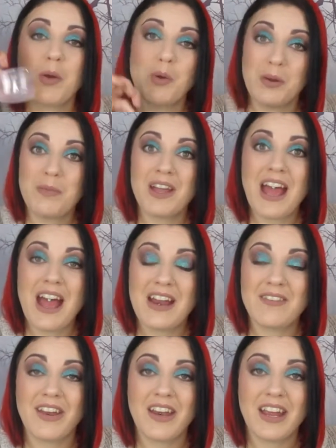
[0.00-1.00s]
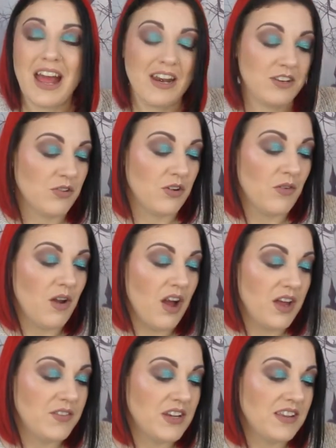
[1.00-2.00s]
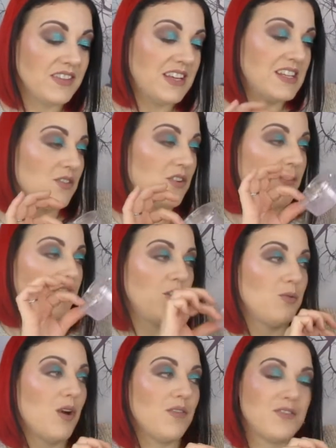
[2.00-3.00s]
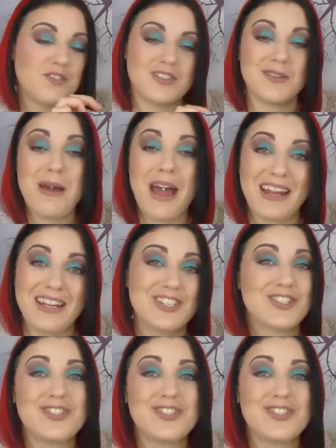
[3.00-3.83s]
when my advent calendar arrived, and these are a few of just the packages,